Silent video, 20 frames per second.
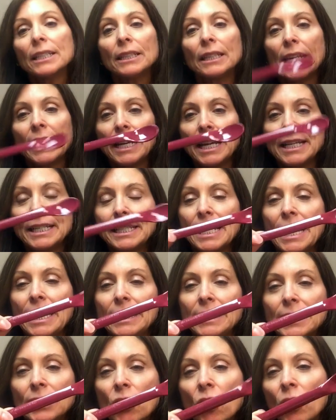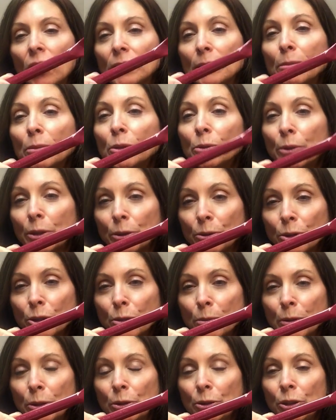like I said, is called a maroon
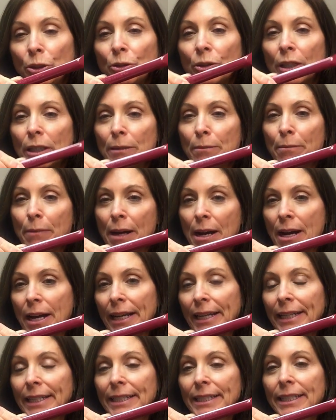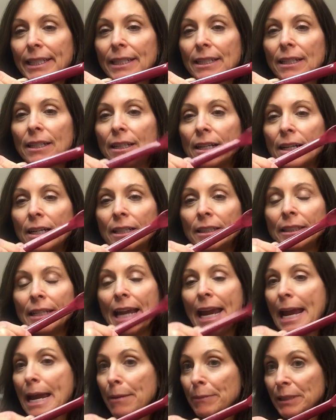spoon. You can buy it on
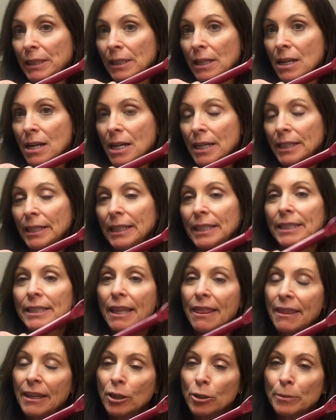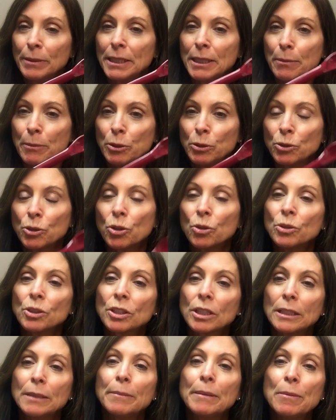Amazon. It's a therapy spoon, so it's
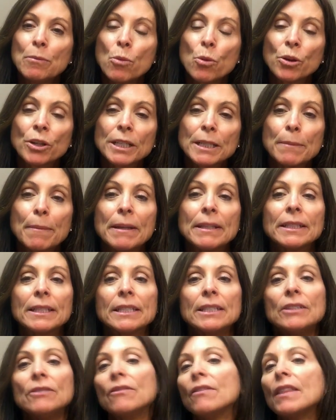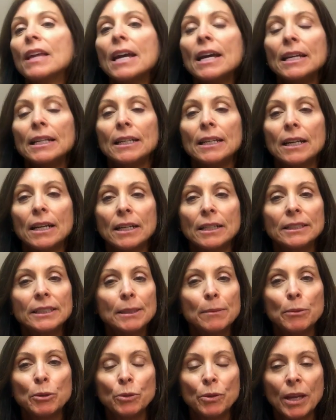going to be more expensive than a
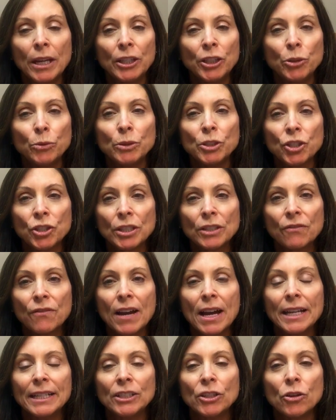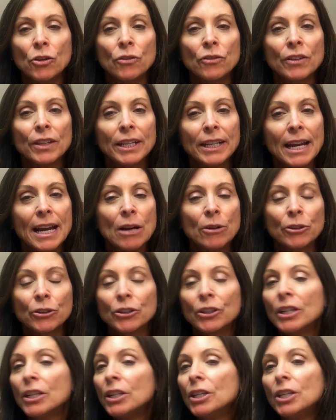spoon that you would just find over the
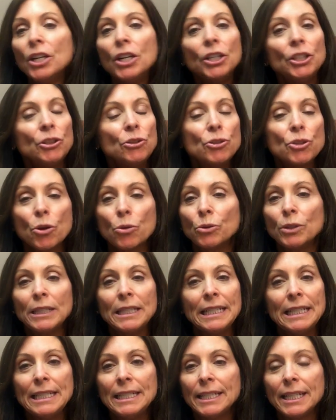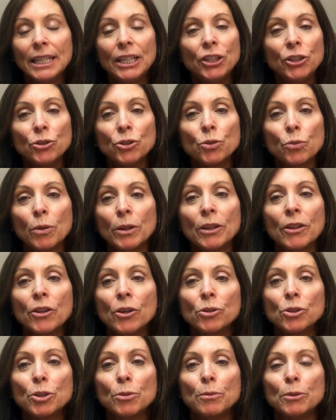counter. You don't need to use one of
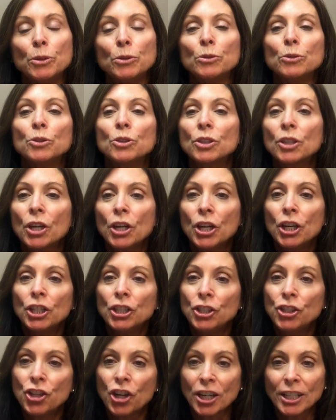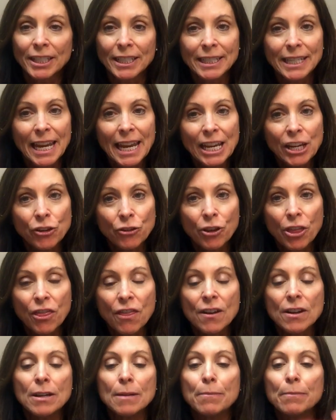those spoons. Just take your
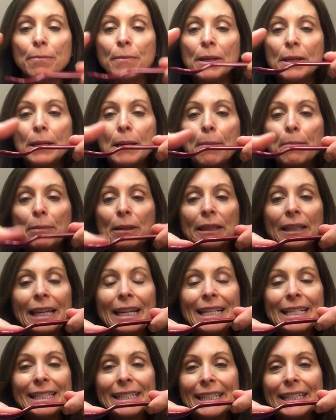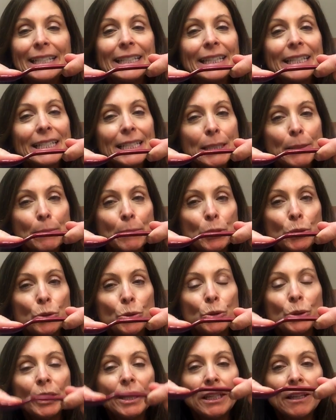thumb, place it in the
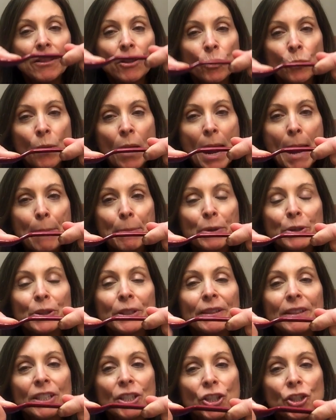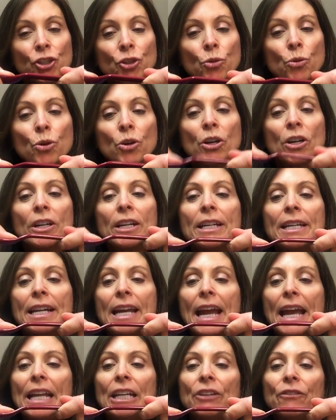spoon, in the wrapper in the store,
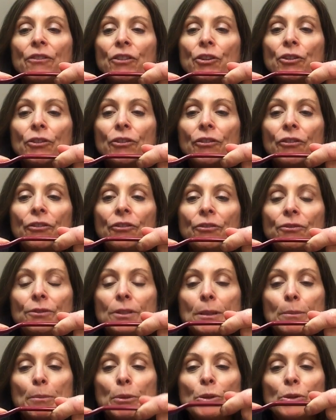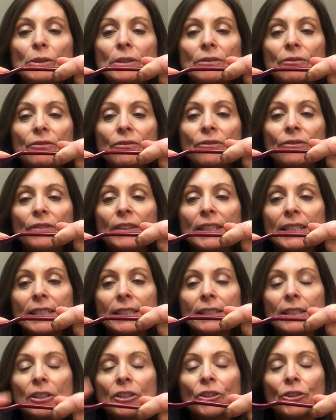and if your spoon fit,
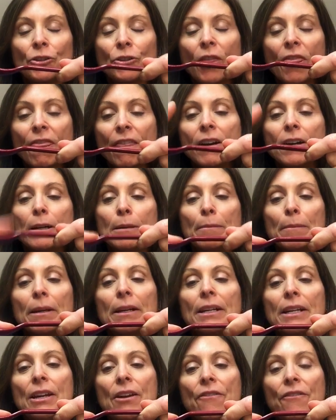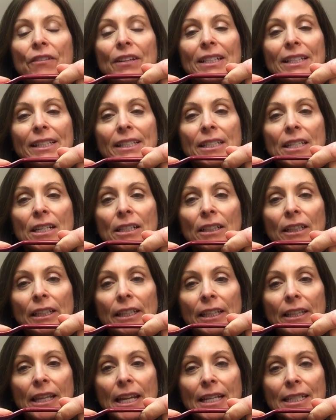or your thumb fits
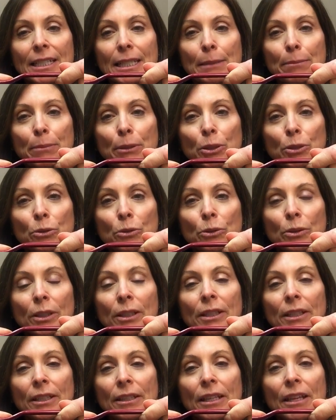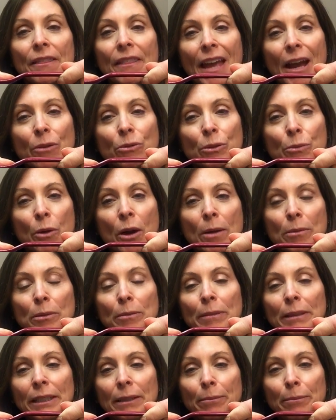snugly in that spoon, then that would
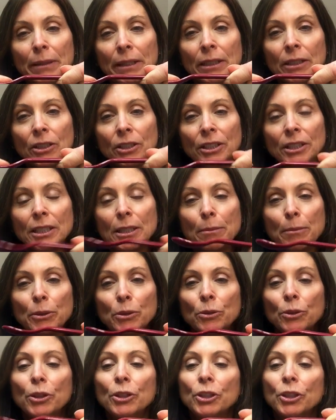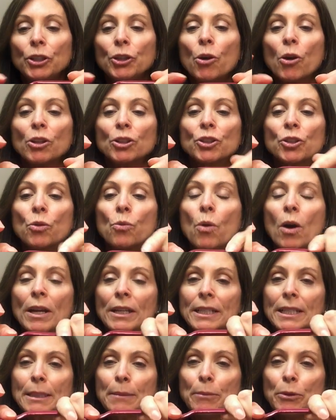probably be a good spoon. You also want
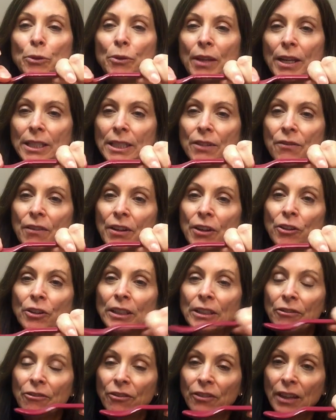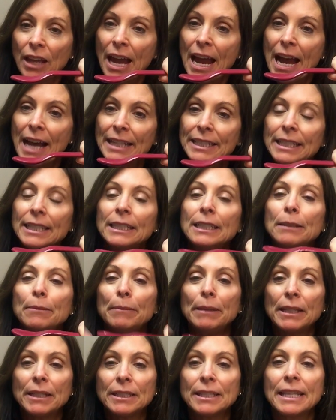a spoon that's fairly flat,
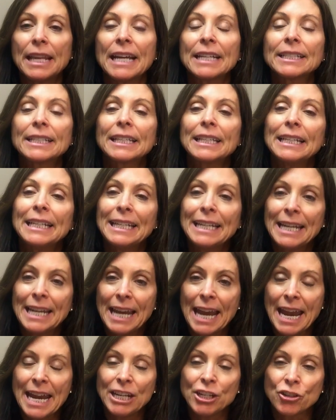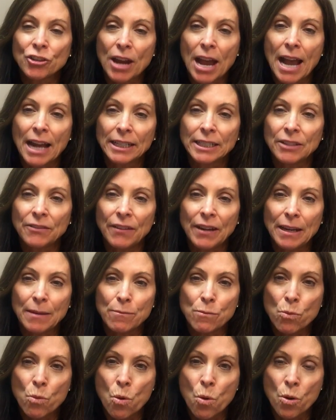because that's going to engage or activate
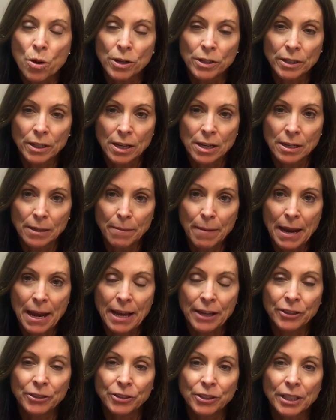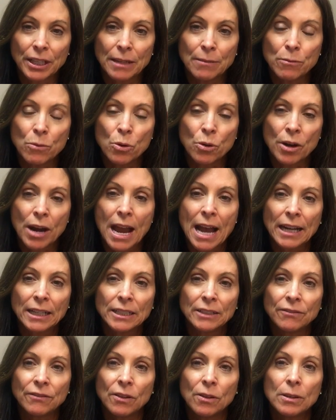more tongue patterns and more
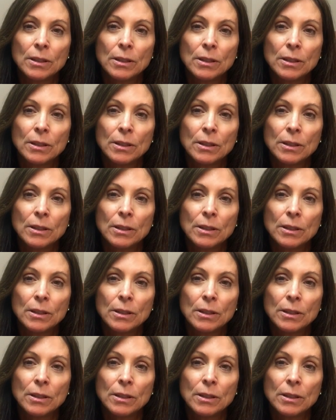active